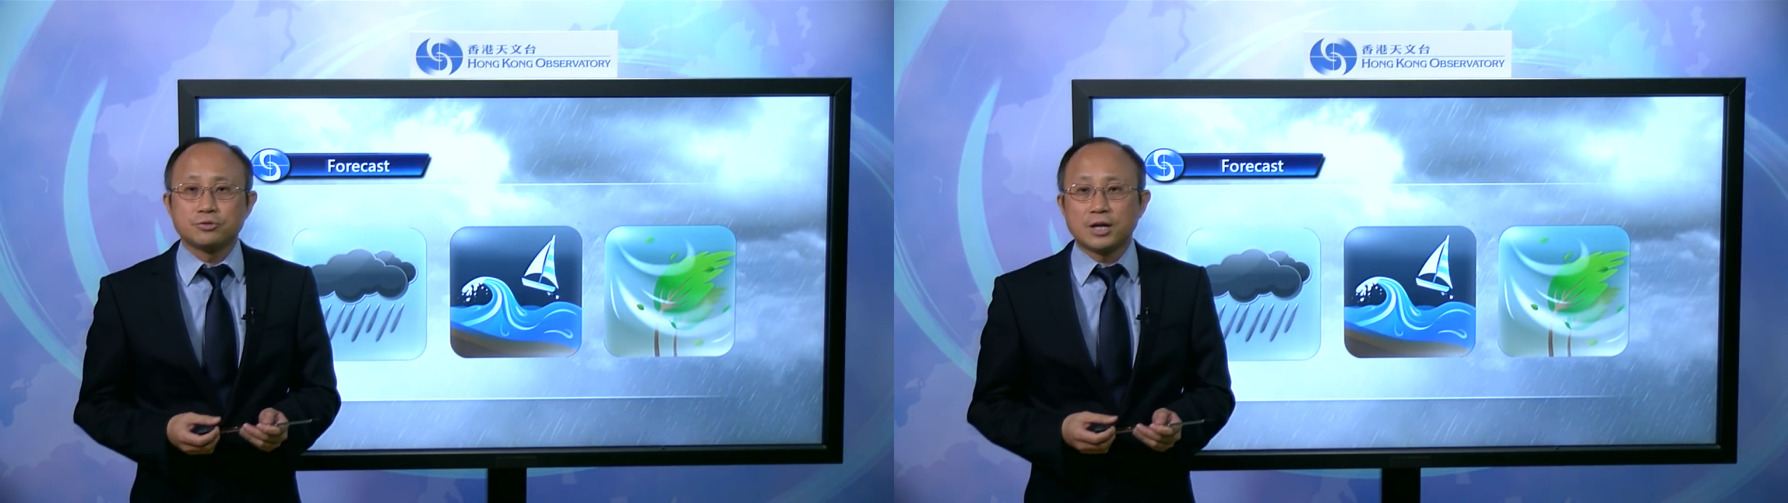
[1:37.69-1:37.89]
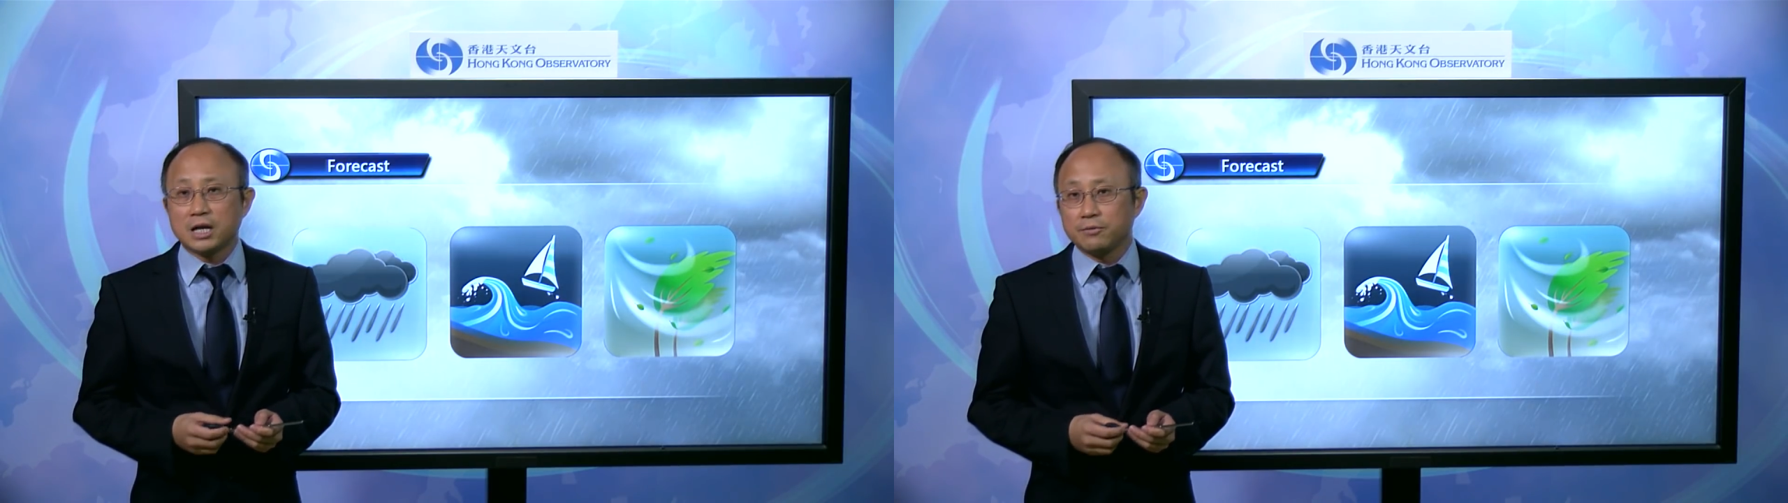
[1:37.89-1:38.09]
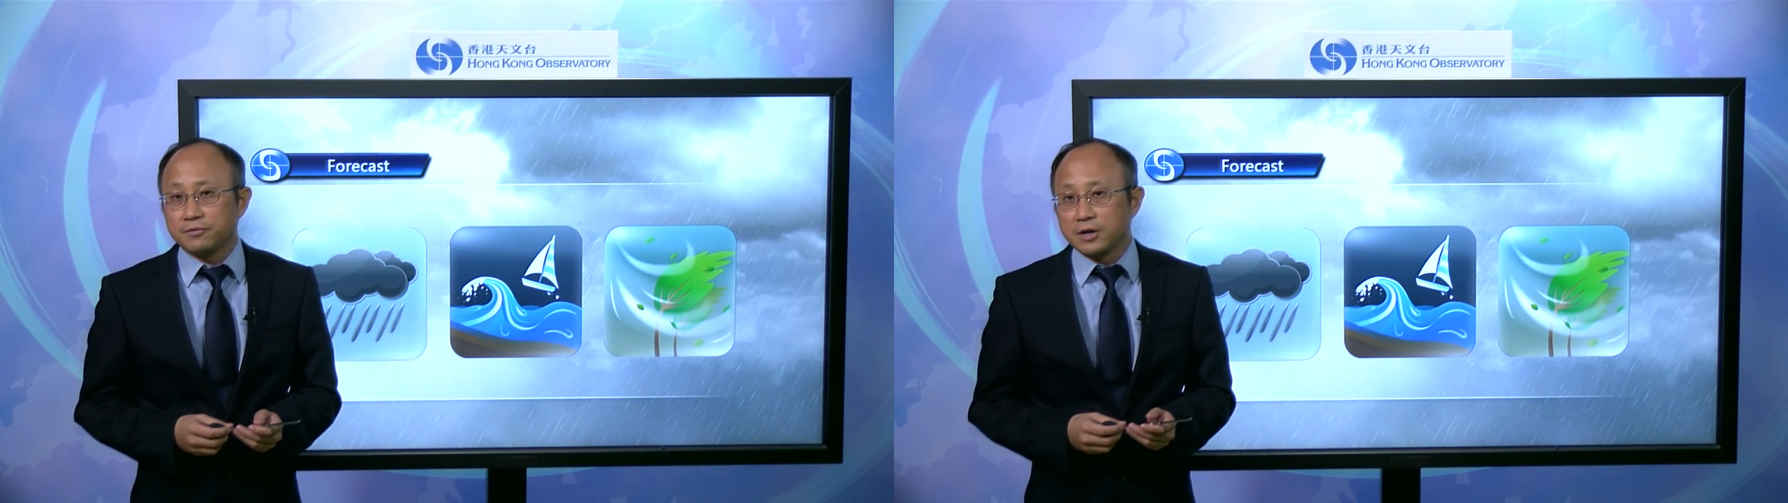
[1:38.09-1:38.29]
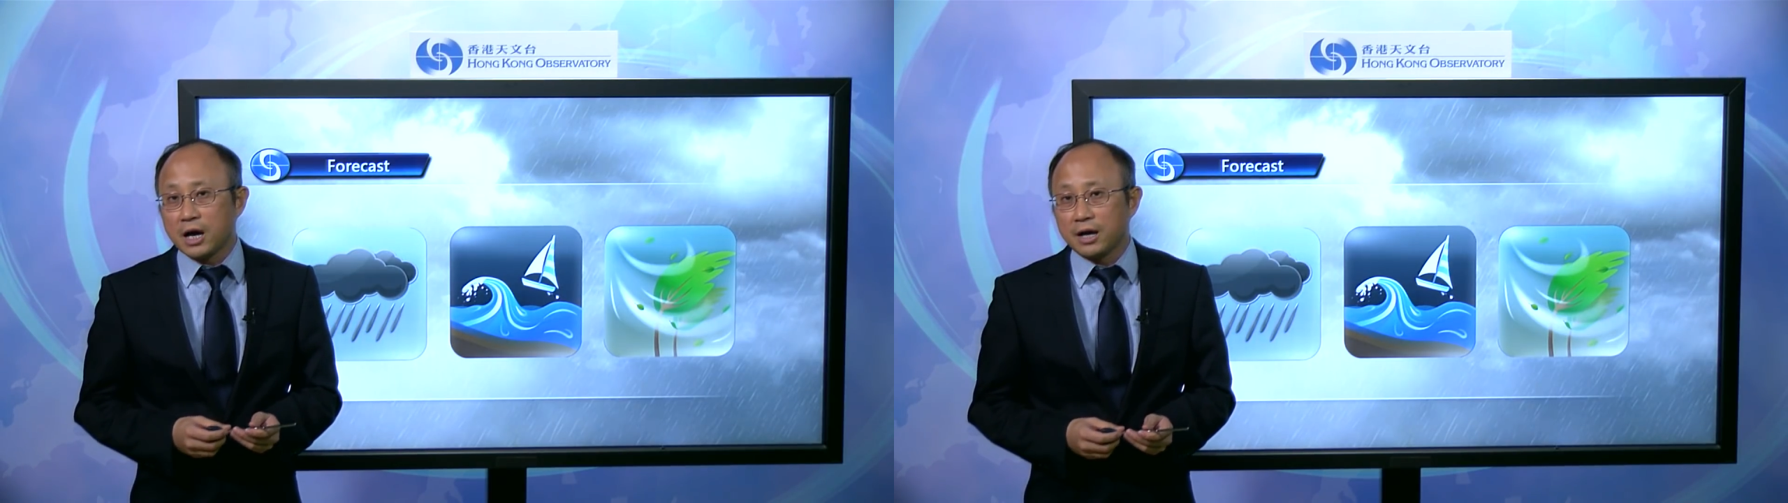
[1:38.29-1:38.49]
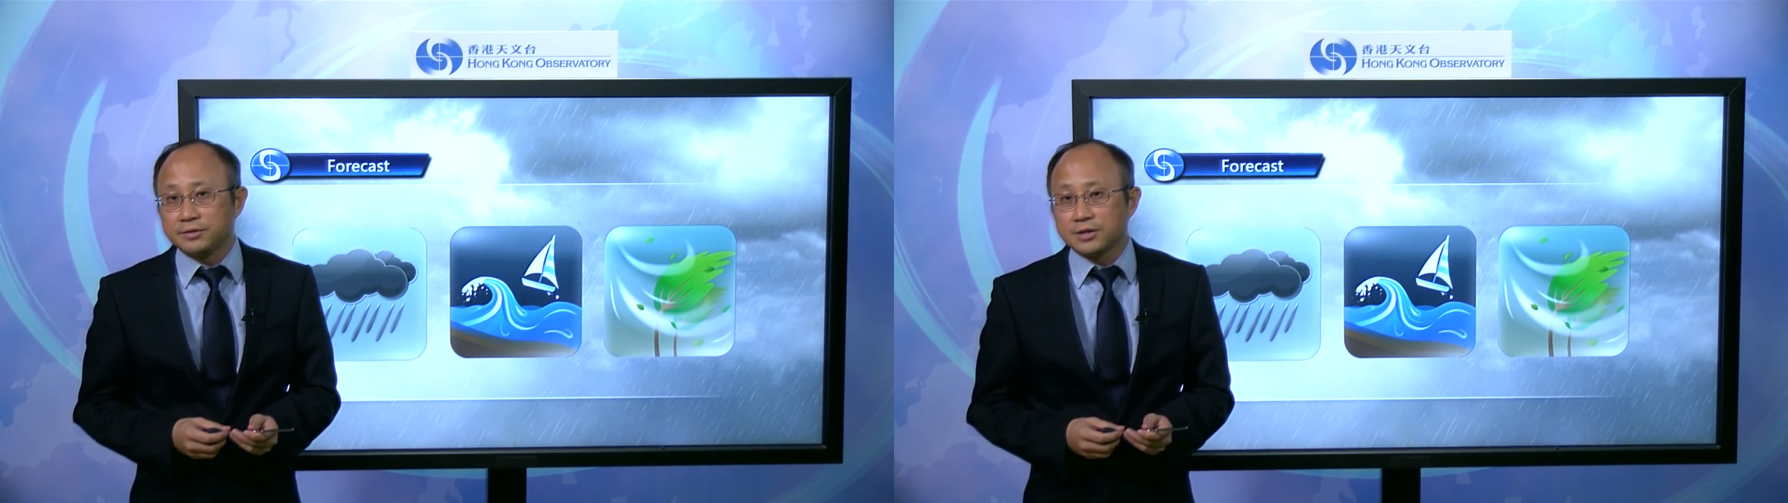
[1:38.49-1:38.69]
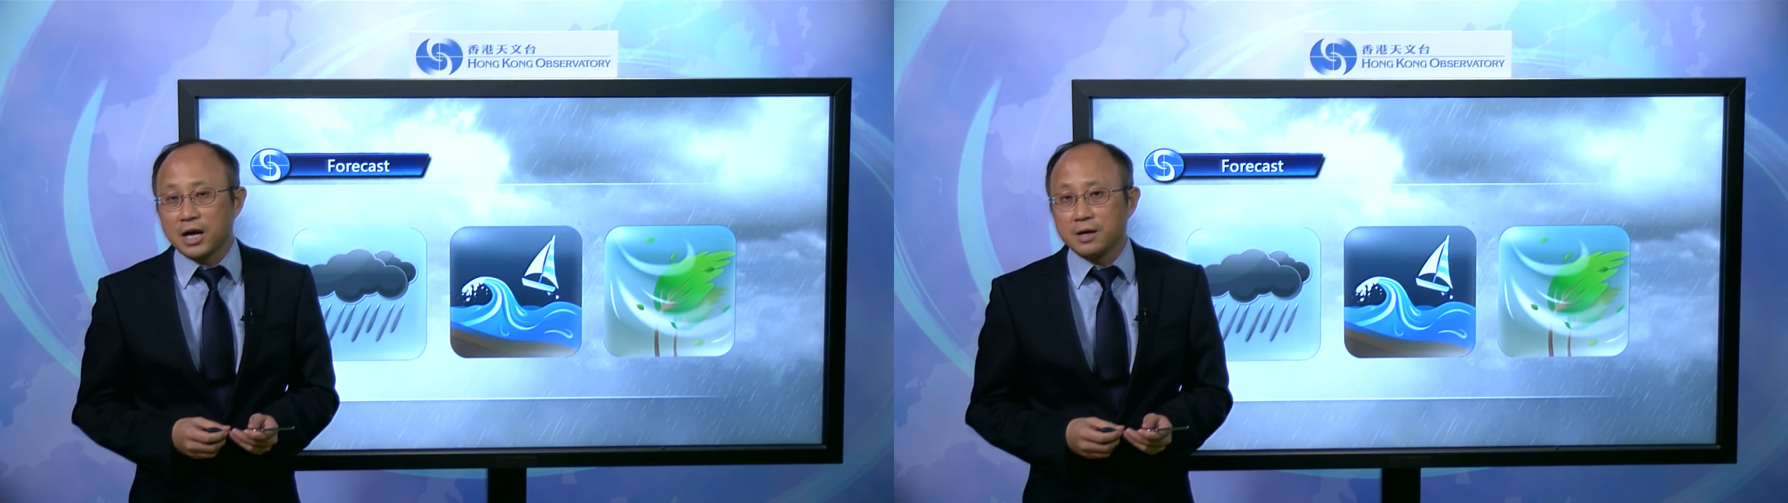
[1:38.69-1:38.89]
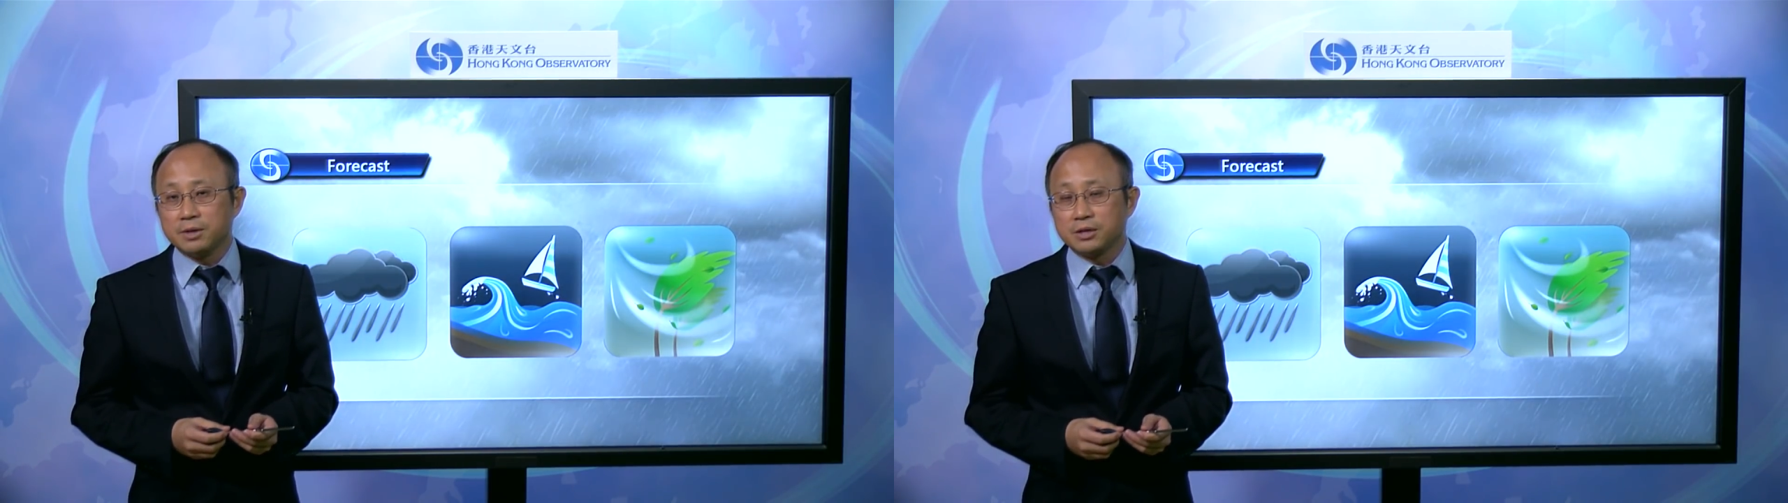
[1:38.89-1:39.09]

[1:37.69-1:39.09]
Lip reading: together with the high tide